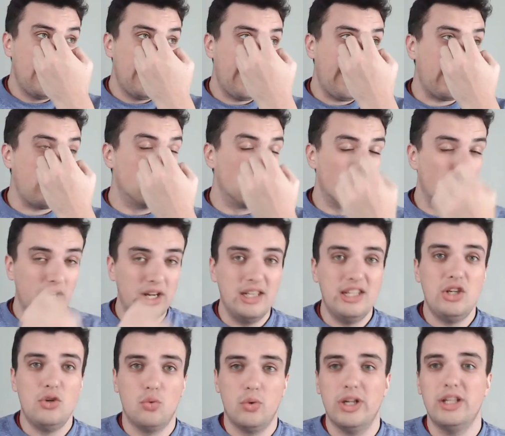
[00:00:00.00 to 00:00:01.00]
a
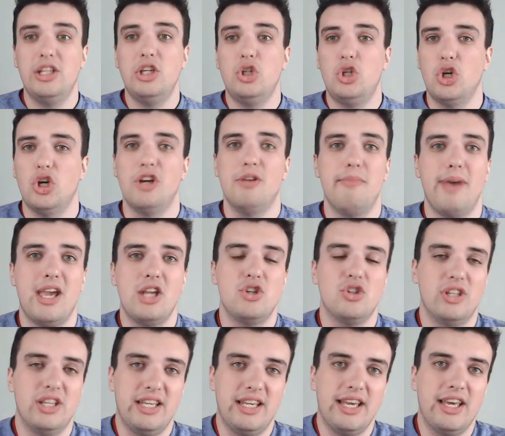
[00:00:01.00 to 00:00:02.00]
really, really good major
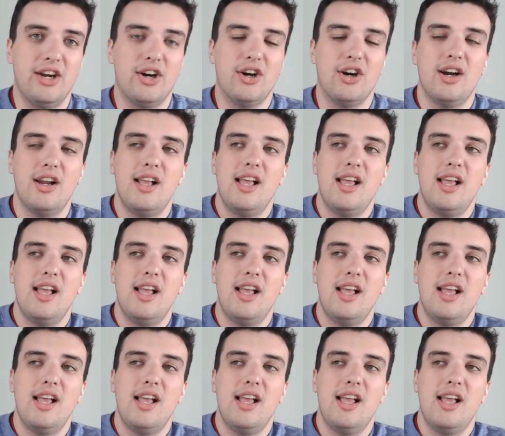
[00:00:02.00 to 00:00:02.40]
league hitter.